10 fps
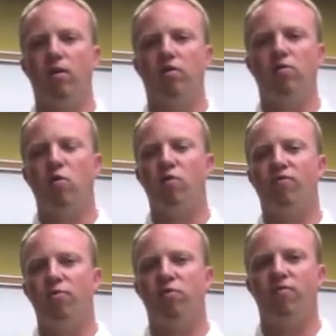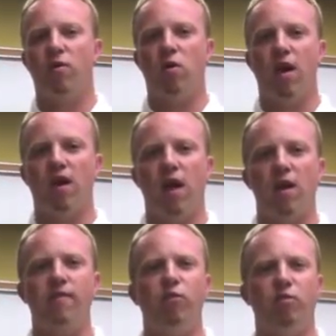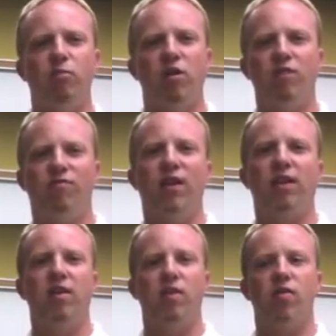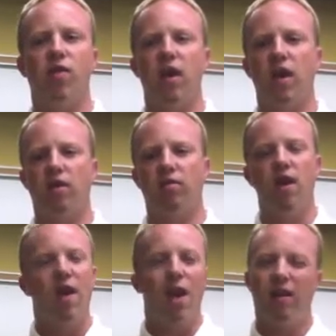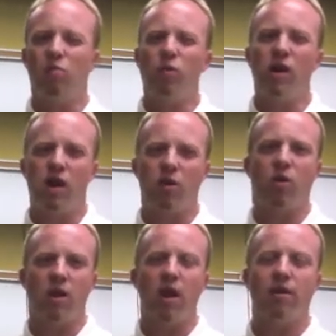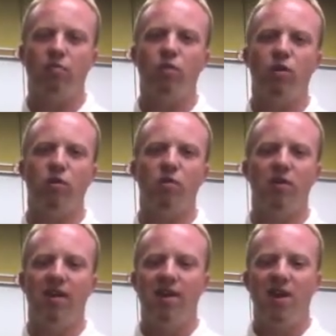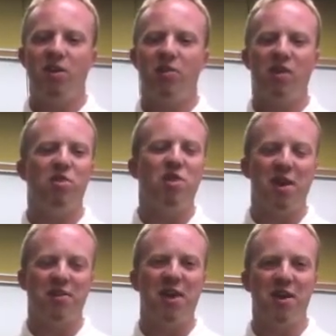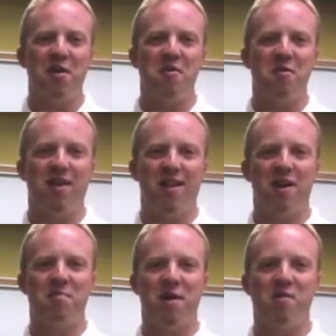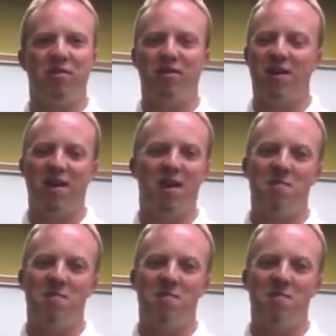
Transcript: So first of all, I gave you some conflicting things, and that's what a lot of your clients will do. You know, they'll think they know a lot about what they're talking